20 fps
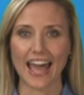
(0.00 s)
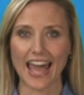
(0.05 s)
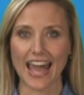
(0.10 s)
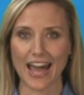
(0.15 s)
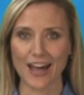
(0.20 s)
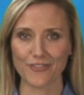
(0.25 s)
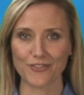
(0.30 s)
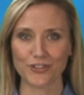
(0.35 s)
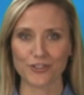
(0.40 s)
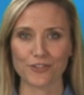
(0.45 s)

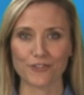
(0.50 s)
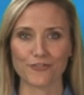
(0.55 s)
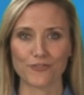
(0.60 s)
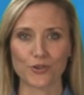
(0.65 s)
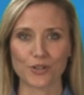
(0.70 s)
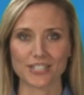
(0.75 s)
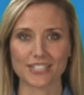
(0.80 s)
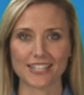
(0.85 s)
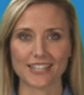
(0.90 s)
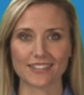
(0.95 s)
After the
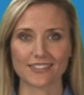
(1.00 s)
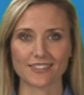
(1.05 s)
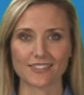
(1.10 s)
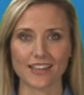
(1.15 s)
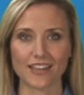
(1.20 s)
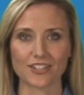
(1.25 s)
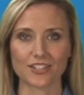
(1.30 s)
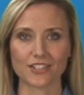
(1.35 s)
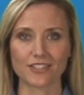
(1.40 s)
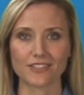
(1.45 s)
14
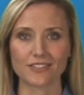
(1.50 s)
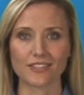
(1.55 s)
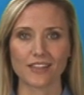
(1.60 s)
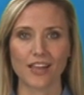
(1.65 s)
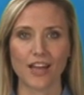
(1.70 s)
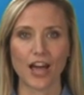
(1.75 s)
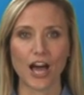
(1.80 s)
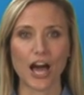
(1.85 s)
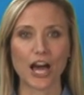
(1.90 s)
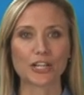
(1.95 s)
sessions,
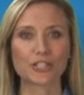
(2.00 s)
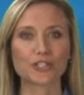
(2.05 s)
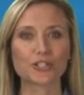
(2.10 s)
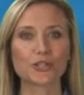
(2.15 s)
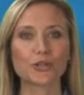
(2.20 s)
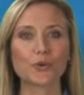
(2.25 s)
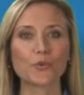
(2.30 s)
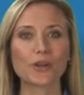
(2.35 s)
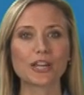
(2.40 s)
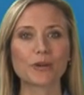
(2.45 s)
a
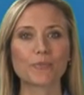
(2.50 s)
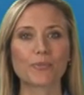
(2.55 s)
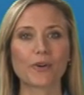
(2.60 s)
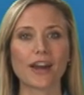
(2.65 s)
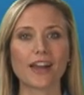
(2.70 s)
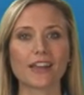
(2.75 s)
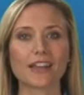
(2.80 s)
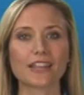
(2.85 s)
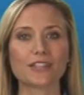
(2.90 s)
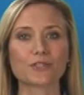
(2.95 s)
2-week
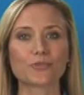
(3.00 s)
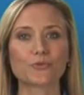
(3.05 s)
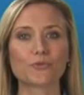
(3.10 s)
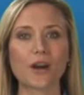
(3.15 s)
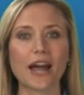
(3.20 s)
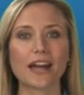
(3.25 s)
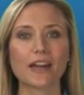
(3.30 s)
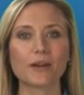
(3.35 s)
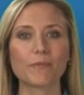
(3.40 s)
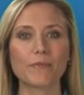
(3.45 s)
break is
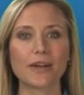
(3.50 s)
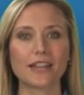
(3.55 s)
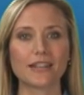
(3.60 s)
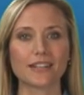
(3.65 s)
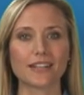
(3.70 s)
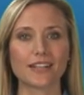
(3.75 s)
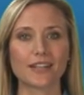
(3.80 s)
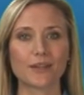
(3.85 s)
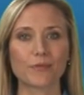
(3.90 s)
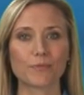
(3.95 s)

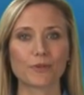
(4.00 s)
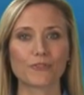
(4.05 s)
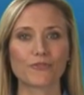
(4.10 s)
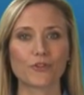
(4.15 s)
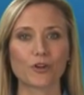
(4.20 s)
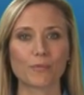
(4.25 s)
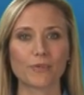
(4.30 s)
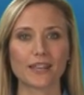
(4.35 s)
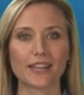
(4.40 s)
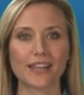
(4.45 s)
recommended
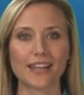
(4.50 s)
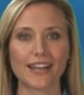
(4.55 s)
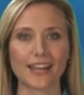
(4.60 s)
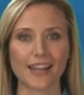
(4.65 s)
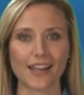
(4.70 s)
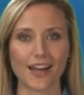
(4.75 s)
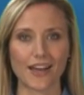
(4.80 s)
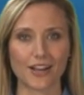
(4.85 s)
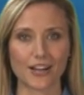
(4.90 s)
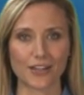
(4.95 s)
before
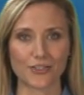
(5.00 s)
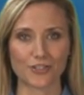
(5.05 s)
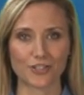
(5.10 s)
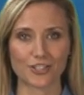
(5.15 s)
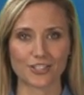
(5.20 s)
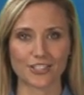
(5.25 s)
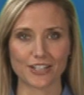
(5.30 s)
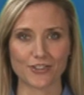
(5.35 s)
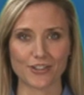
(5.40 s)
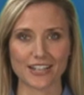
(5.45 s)
beginning another
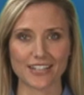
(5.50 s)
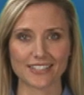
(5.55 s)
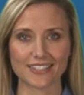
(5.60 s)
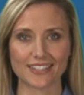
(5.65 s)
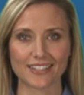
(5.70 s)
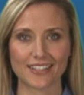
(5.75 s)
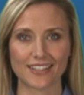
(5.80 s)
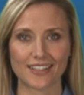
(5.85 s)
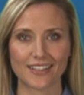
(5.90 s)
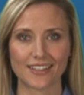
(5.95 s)

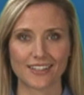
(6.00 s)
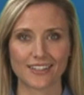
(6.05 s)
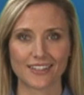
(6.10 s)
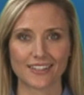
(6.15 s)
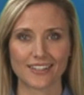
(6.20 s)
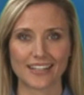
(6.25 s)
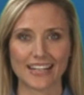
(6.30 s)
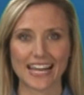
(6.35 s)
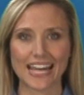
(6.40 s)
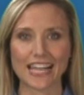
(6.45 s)
series.
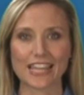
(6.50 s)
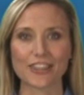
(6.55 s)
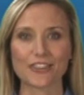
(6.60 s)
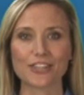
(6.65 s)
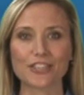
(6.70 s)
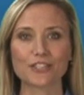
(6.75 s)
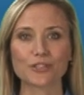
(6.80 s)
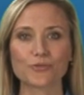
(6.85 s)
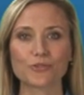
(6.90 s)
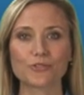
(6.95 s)

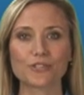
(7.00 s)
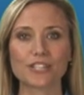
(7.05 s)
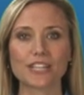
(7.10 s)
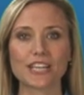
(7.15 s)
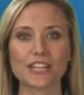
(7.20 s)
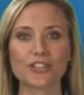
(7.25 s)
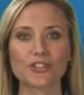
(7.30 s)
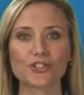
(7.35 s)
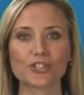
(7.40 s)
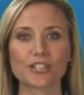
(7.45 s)
This
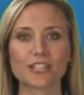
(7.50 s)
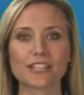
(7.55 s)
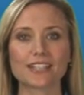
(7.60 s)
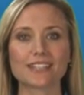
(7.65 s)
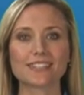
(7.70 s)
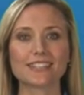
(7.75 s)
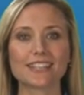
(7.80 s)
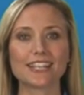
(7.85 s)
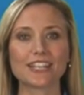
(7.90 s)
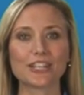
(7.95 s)
routine should
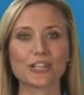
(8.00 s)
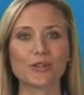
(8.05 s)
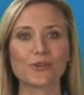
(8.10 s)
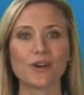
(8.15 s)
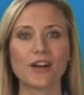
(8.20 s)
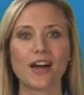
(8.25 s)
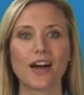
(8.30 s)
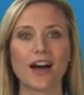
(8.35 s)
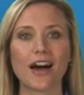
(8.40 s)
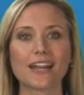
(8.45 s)
continue
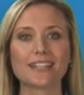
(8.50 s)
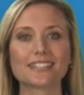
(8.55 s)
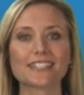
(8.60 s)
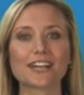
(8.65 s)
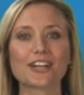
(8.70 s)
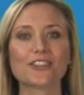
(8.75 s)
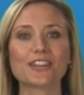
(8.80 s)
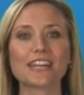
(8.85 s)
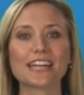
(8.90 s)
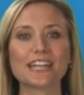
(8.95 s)

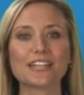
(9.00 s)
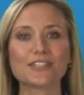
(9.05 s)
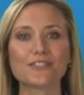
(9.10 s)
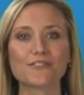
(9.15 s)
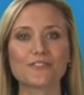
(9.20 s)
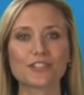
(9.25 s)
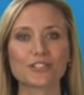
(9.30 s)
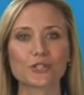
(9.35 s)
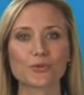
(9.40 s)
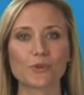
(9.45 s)
until the
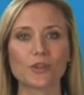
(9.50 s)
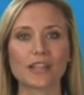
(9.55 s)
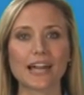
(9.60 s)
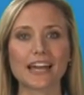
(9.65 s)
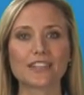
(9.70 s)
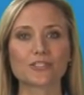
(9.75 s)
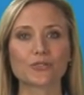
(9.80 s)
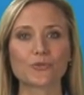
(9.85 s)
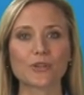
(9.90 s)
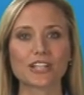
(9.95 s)
individual
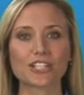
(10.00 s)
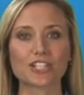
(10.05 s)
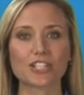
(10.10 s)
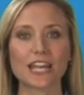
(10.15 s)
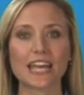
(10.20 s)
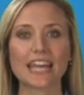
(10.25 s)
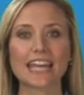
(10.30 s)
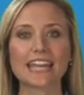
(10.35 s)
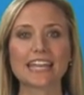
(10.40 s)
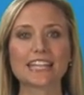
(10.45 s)
has reached
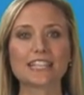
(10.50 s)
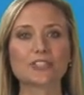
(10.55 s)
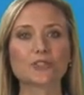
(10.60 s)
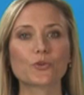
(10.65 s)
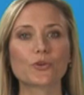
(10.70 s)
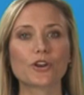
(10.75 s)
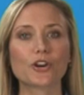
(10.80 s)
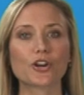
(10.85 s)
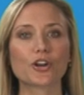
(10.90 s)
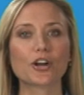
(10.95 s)
his
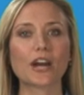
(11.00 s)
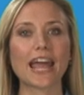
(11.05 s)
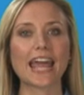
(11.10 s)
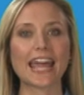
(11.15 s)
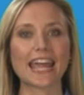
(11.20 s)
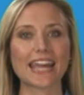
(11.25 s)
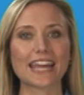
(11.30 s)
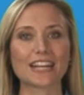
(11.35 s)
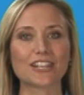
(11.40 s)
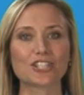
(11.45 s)
or her
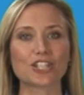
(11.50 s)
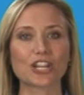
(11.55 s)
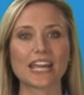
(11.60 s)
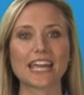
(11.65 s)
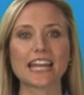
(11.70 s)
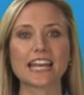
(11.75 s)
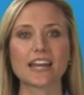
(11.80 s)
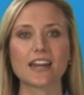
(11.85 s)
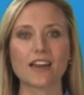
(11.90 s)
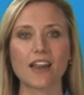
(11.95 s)
age
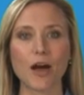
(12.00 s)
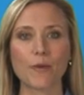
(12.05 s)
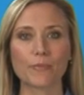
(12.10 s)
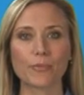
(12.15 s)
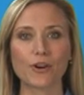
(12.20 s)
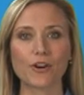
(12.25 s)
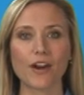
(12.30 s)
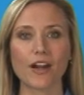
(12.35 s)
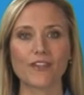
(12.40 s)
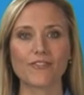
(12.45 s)
in
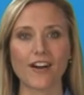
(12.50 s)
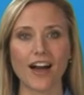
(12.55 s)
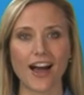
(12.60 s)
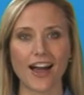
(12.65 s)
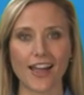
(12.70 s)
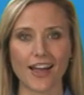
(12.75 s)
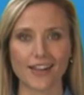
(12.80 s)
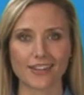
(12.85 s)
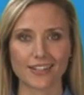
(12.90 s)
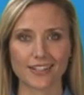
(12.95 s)
number of
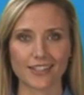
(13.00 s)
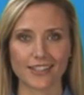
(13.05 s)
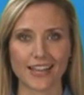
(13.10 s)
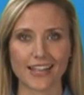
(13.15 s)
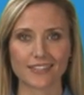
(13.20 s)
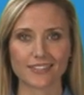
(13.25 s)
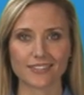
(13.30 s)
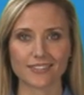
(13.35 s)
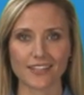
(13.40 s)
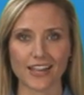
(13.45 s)

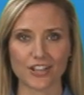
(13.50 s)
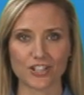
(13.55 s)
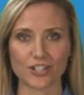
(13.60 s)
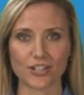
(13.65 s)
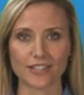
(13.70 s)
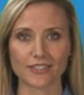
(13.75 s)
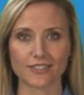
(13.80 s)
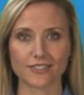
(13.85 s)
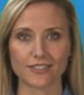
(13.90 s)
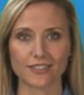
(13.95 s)
IonCleanse
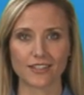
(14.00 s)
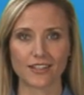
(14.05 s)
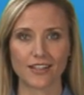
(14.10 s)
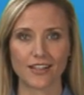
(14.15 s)
sessions.